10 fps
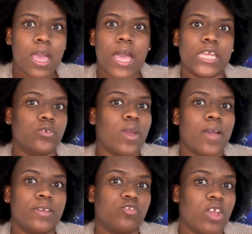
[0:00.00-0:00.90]
I do
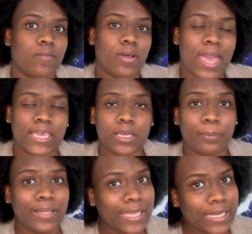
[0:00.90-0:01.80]
have a travel hacking
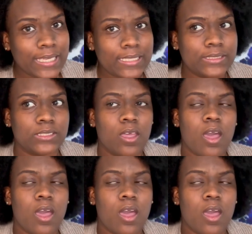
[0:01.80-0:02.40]
playlist.